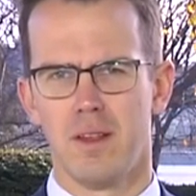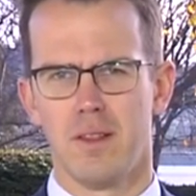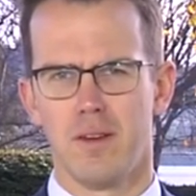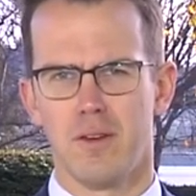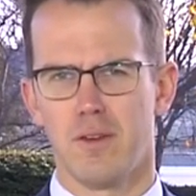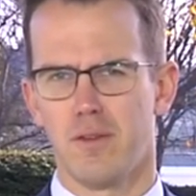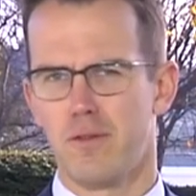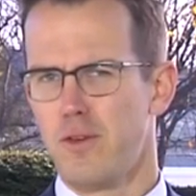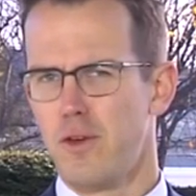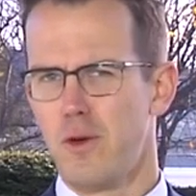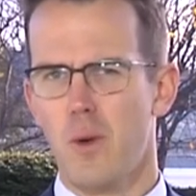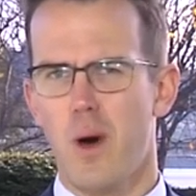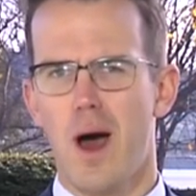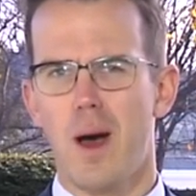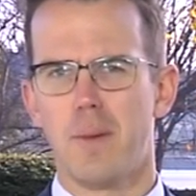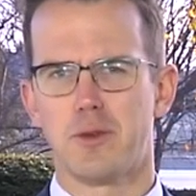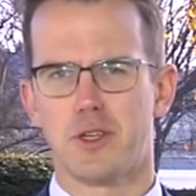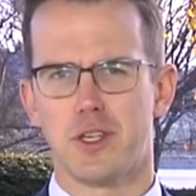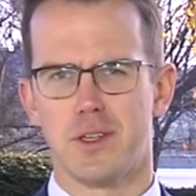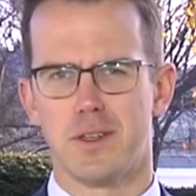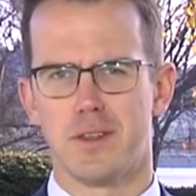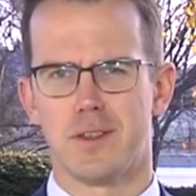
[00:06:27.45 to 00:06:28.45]
there's a few
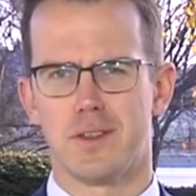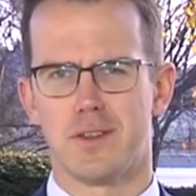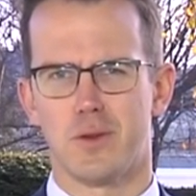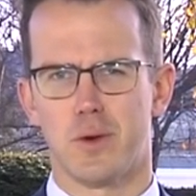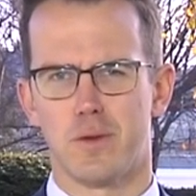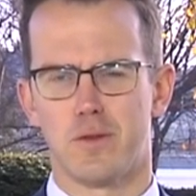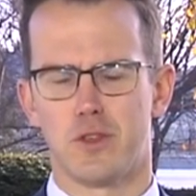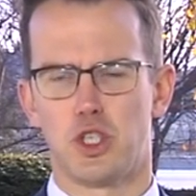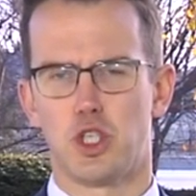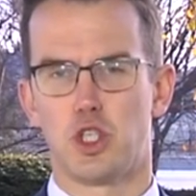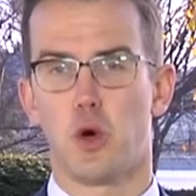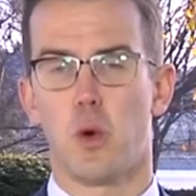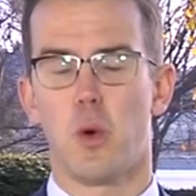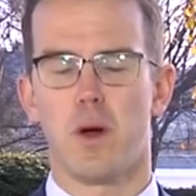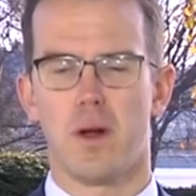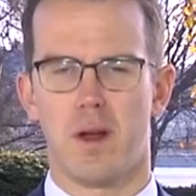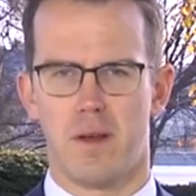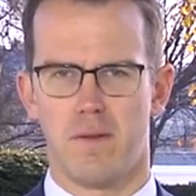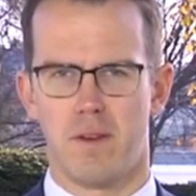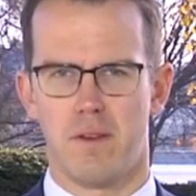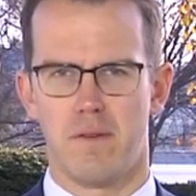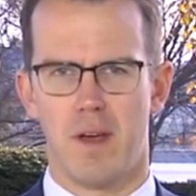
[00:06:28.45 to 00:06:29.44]
options sort of
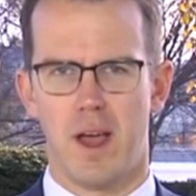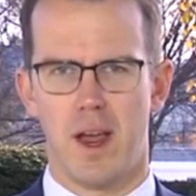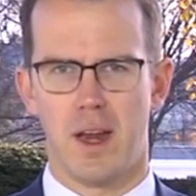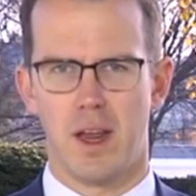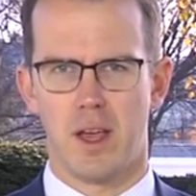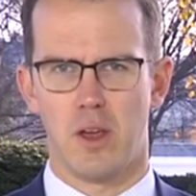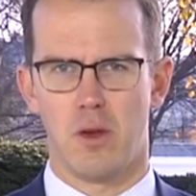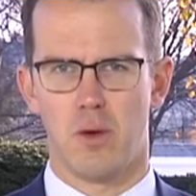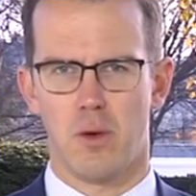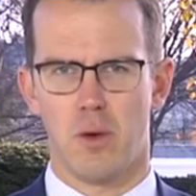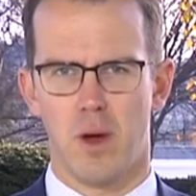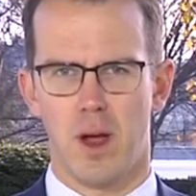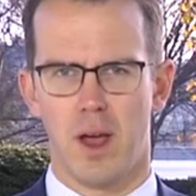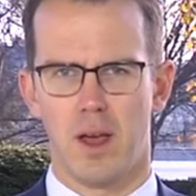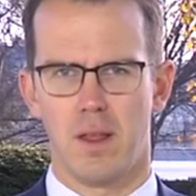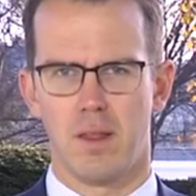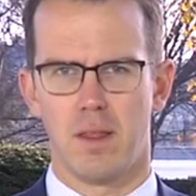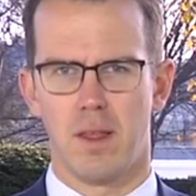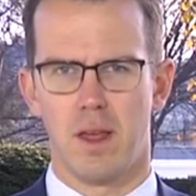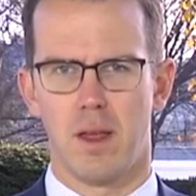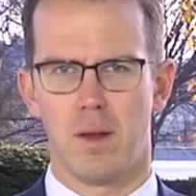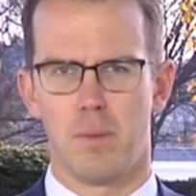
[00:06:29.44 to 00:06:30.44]
short of invading
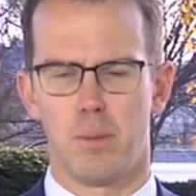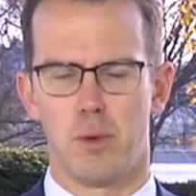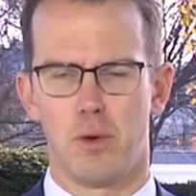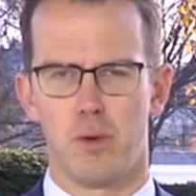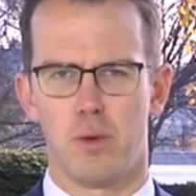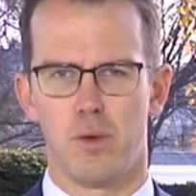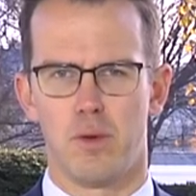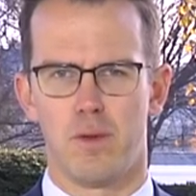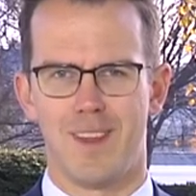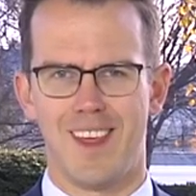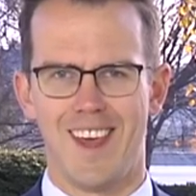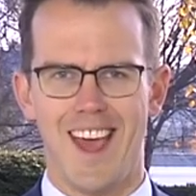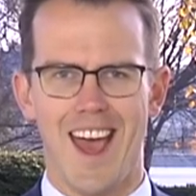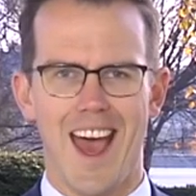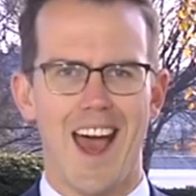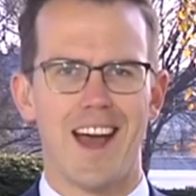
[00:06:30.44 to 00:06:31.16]
Ukraine that Putin, the